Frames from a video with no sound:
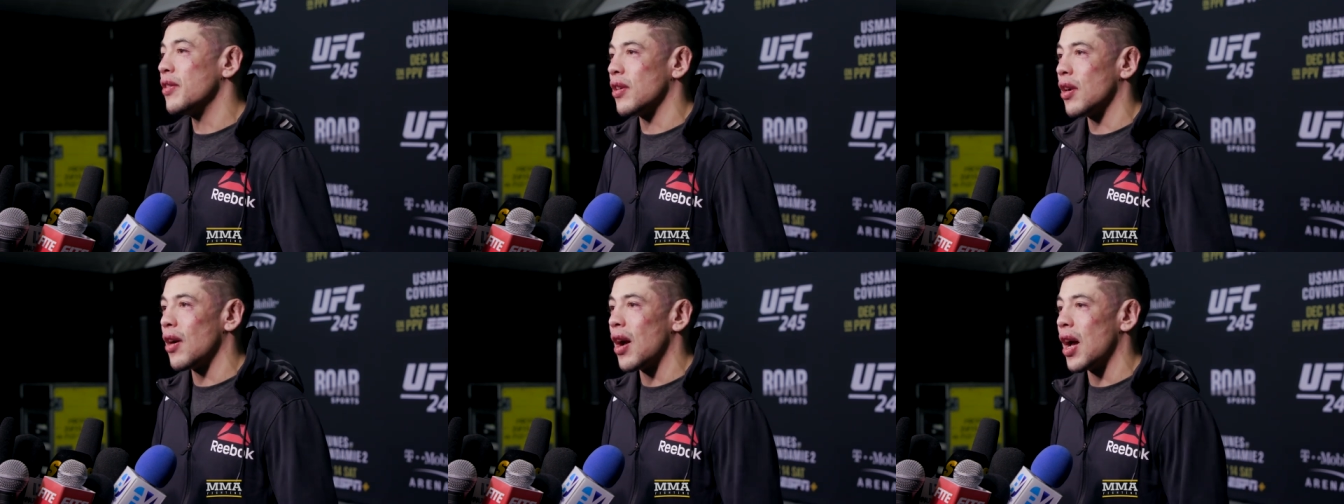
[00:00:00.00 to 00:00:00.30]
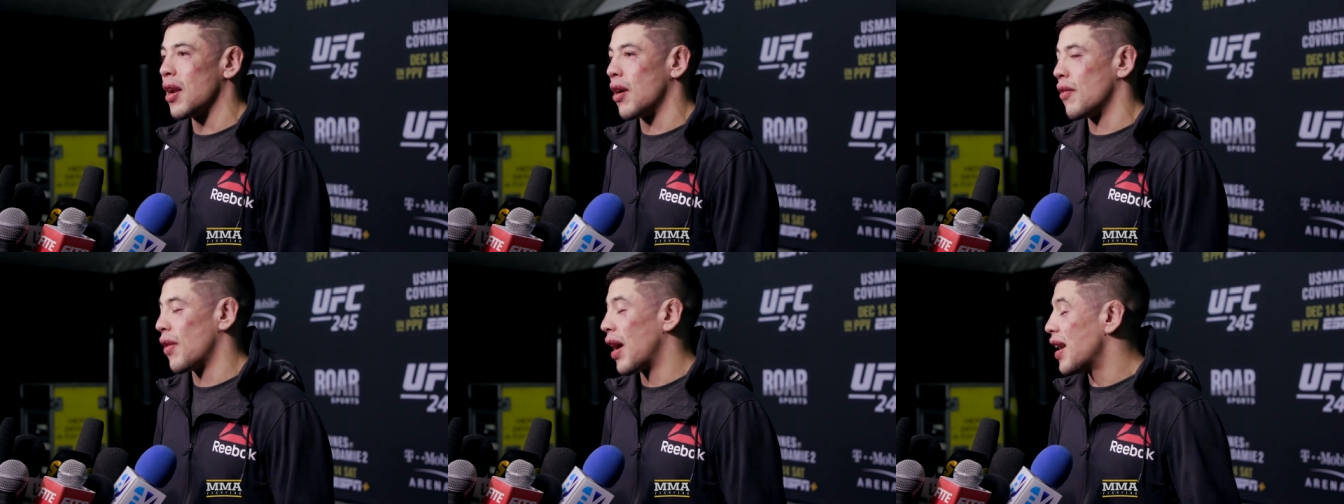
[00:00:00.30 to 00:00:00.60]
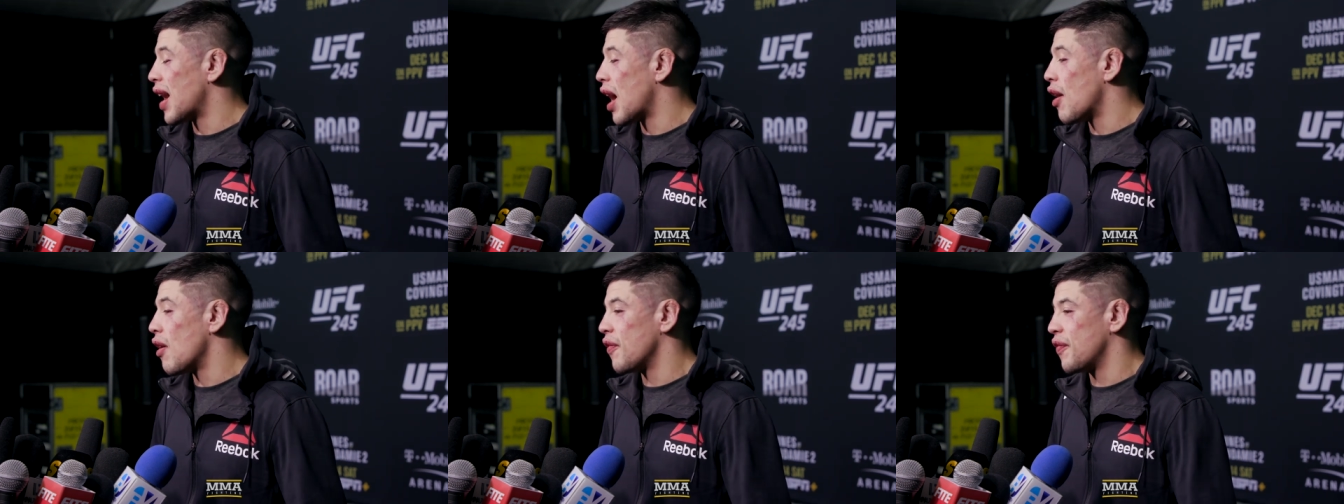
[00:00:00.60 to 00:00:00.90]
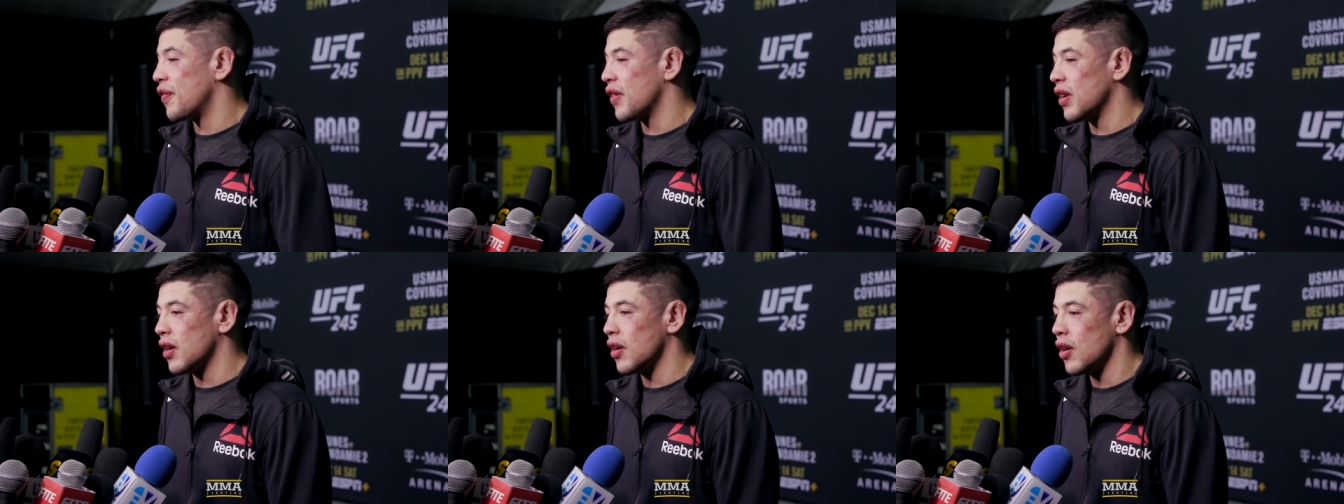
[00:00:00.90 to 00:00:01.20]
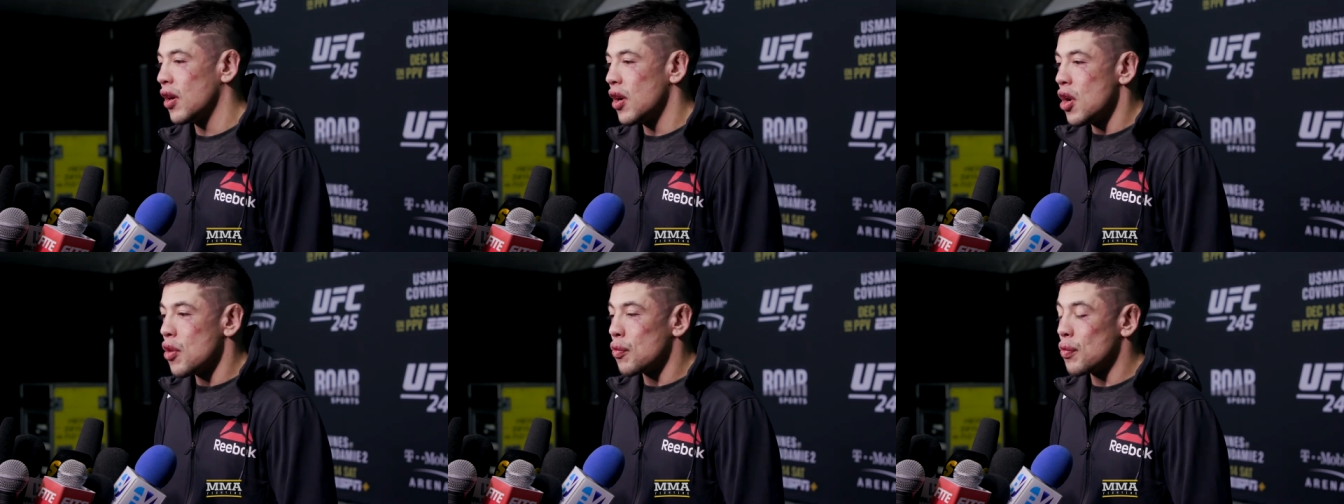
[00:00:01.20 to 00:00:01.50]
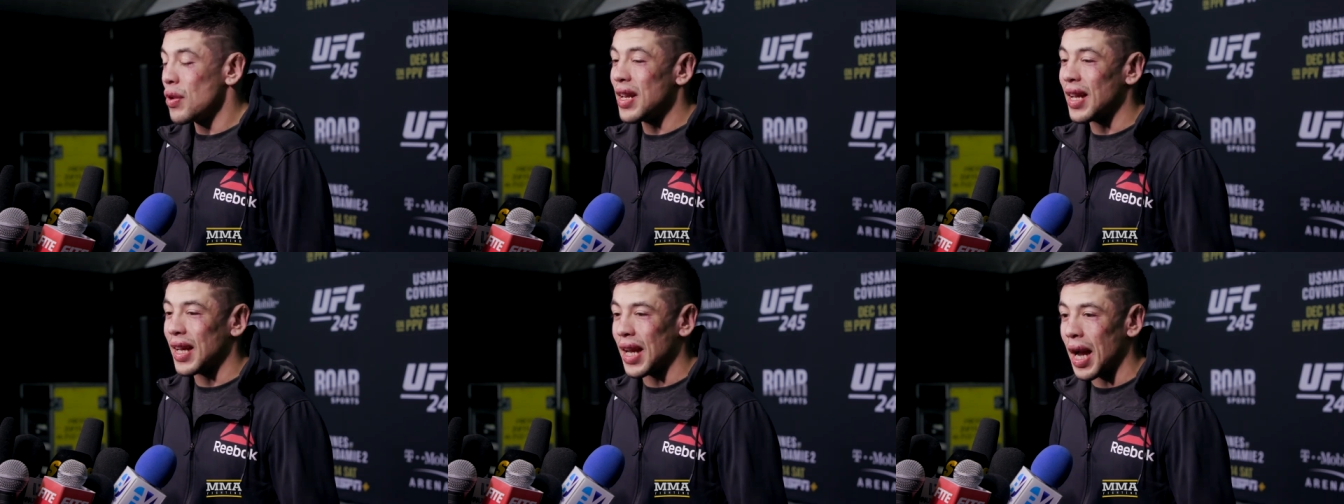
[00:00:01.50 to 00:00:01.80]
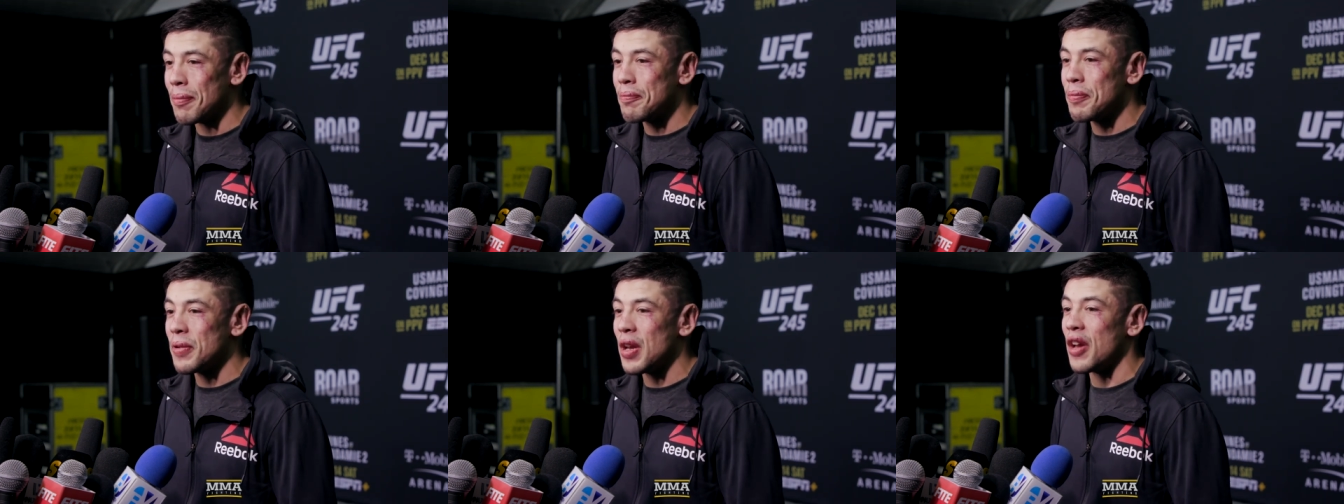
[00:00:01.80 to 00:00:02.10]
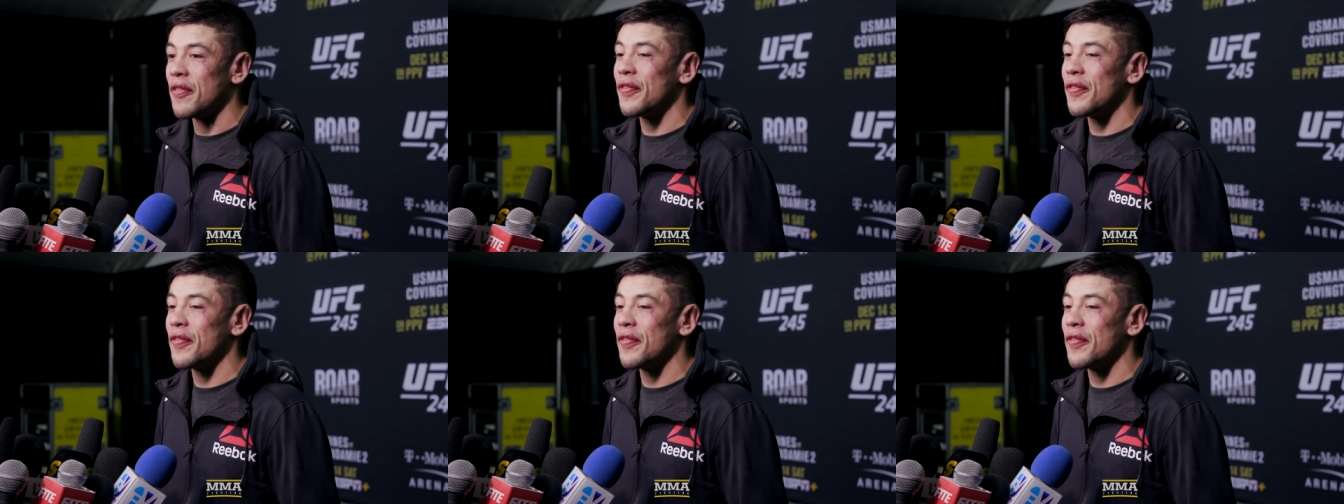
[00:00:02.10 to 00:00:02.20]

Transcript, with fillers: You know, I, right now I feel really happy.